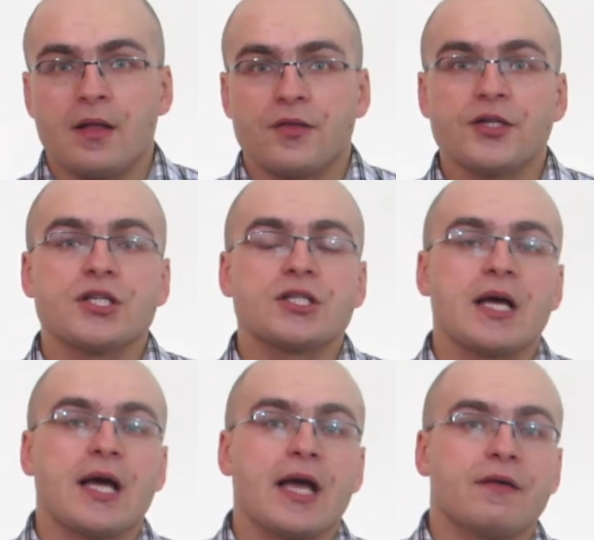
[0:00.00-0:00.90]
This is
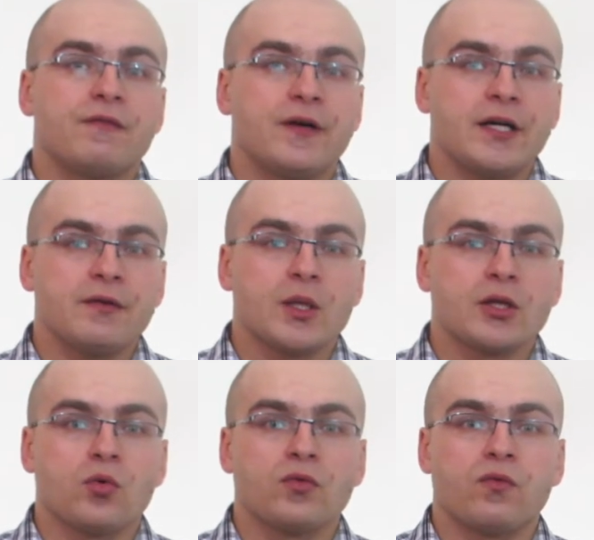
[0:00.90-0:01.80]
a very
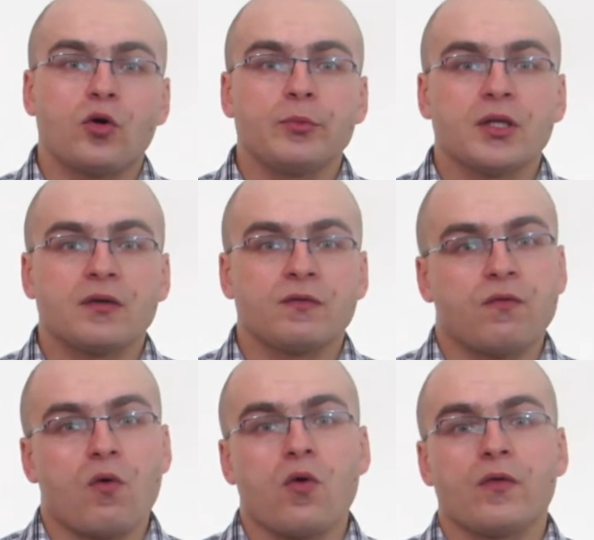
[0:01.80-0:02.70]
well-known formula
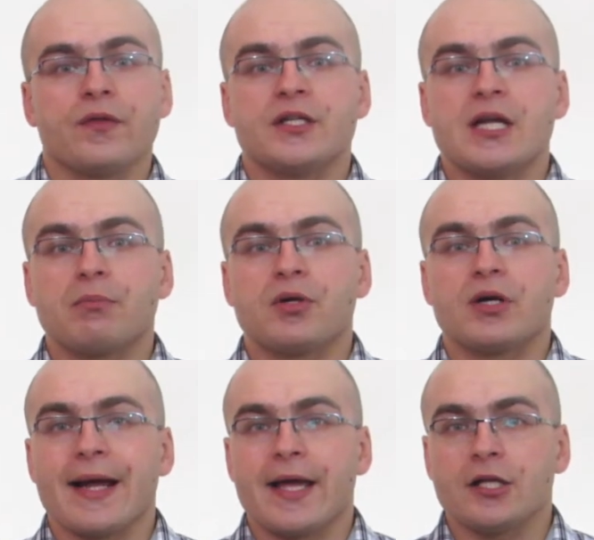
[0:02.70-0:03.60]
for the number
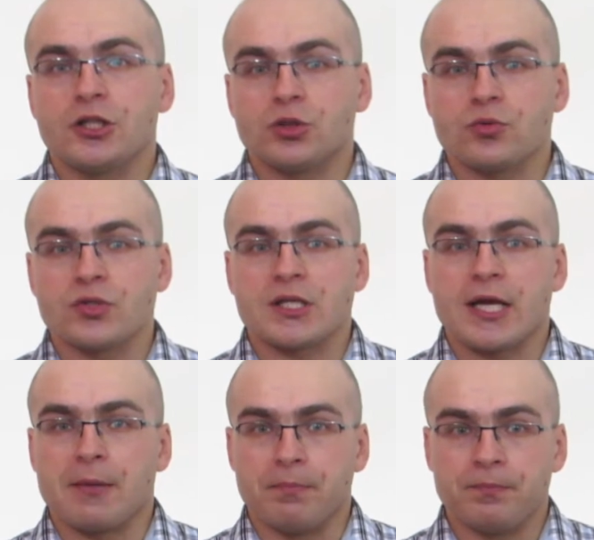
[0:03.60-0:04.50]
n choose
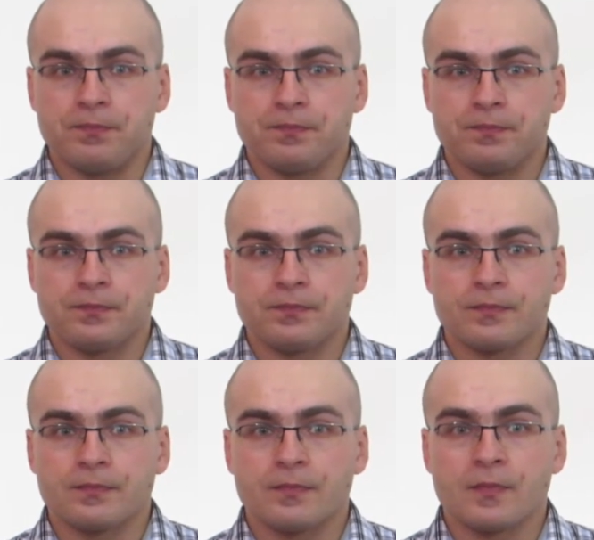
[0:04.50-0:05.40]
m.
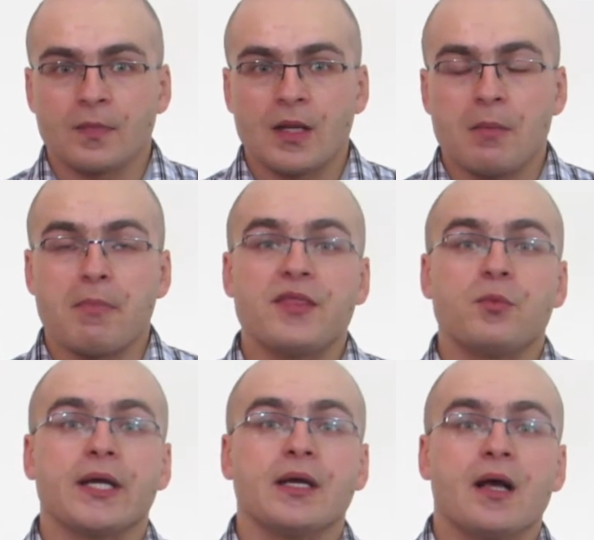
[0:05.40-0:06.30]
By the
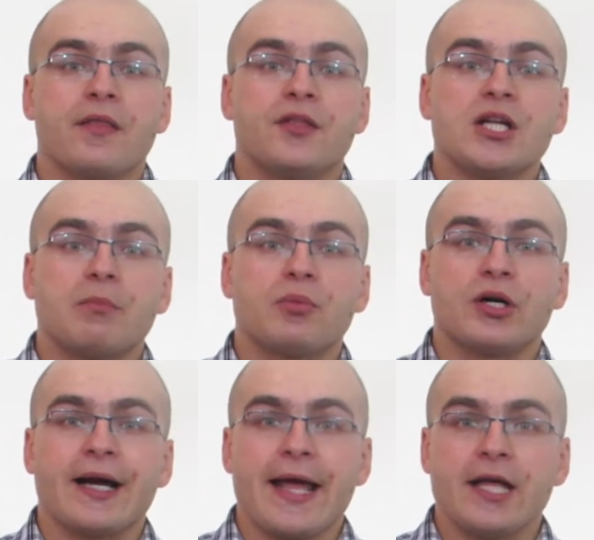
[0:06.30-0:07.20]
way, the
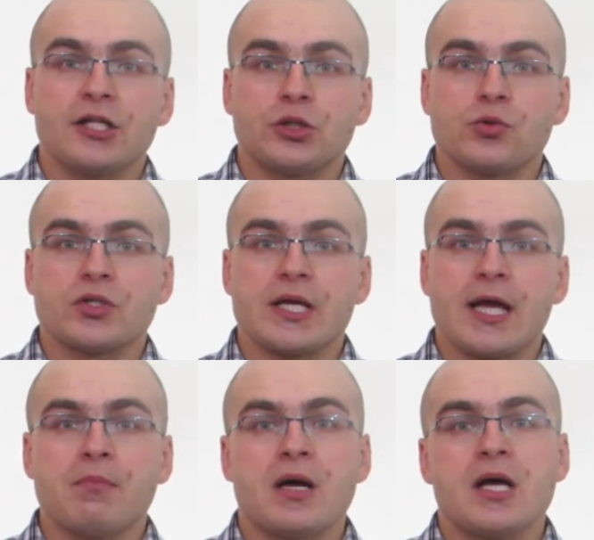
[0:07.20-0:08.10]
number n choose
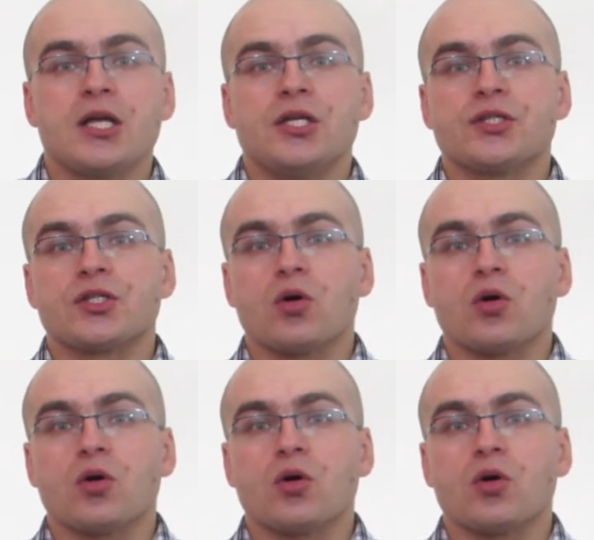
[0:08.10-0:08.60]
m is